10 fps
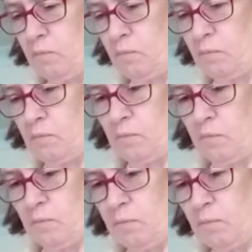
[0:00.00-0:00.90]

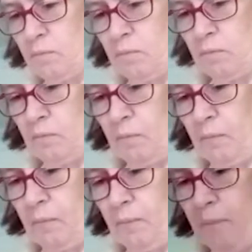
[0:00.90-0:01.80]

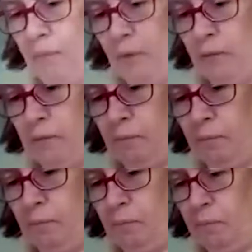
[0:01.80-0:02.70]

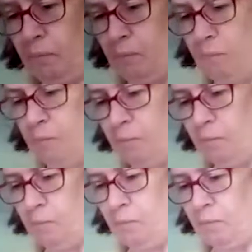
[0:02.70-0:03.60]

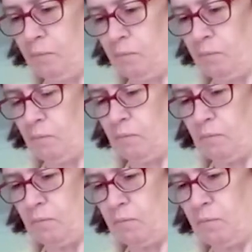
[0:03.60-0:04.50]

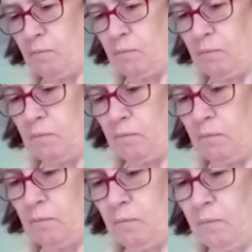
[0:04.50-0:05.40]

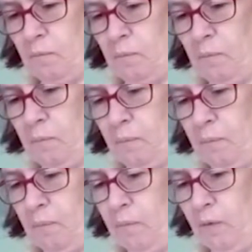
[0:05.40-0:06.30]

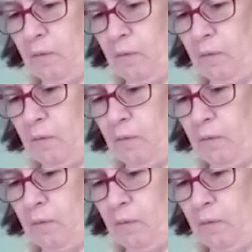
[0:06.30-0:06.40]
(silent)